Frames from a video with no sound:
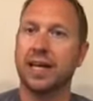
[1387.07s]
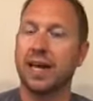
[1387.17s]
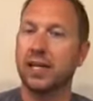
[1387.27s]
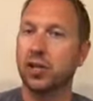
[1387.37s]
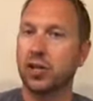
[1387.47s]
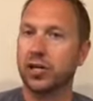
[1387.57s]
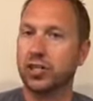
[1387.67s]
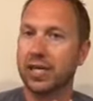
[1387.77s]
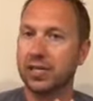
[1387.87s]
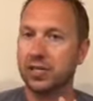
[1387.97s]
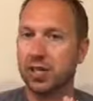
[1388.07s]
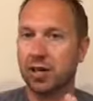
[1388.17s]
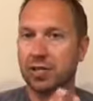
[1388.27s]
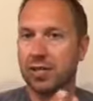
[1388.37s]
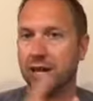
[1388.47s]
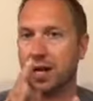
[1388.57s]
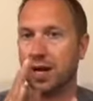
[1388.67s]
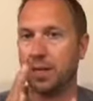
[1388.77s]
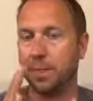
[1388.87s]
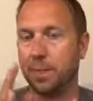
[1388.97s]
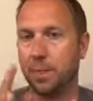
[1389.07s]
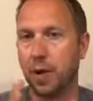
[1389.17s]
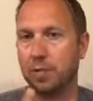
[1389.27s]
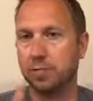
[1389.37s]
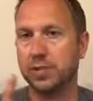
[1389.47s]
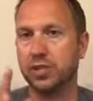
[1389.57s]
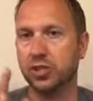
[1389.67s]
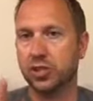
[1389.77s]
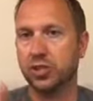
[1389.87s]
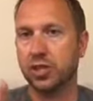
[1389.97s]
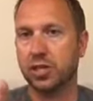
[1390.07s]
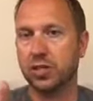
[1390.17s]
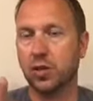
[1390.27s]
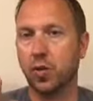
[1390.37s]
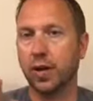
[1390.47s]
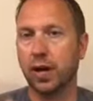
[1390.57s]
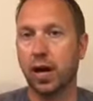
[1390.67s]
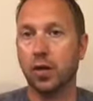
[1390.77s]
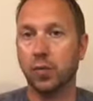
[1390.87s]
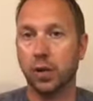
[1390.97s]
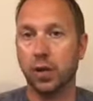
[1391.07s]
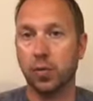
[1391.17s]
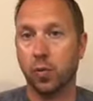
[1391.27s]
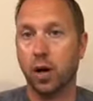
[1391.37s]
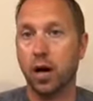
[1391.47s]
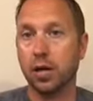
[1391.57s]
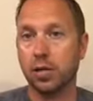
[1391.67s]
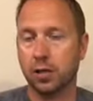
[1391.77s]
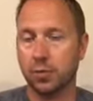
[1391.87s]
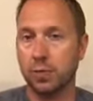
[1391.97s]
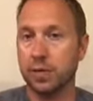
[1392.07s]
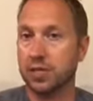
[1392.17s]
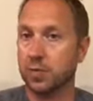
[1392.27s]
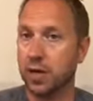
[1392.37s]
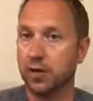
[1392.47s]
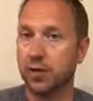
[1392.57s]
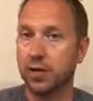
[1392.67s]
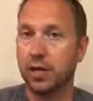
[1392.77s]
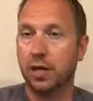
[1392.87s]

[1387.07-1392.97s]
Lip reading: And look, chances are it's not probably just going on with the walk. There might be some other